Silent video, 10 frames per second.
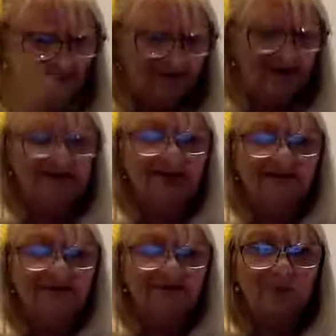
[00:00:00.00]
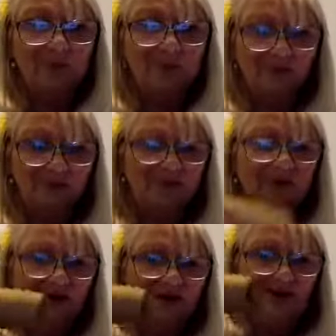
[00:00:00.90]
anything is possible
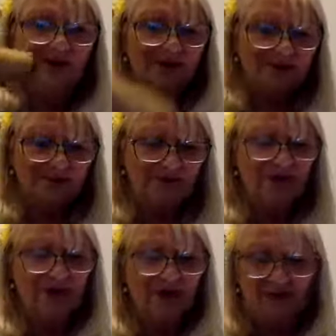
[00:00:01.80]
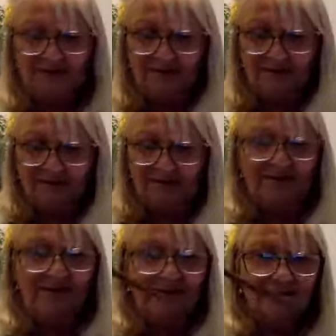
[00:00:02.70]
with some string
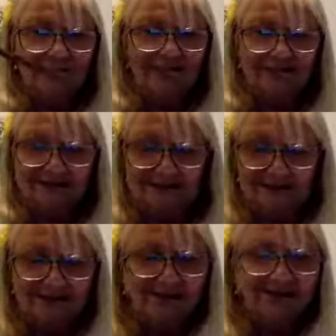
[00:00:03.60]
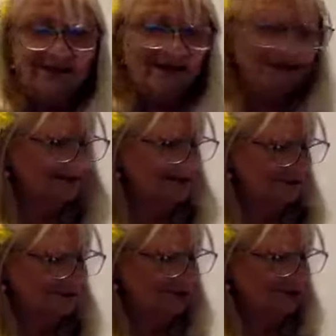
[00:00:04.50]
and some sticks and some
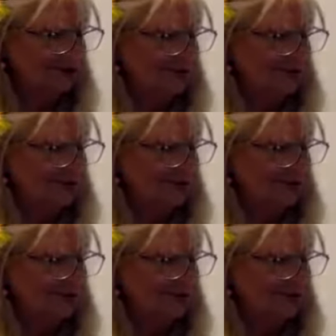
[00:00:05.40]
glue,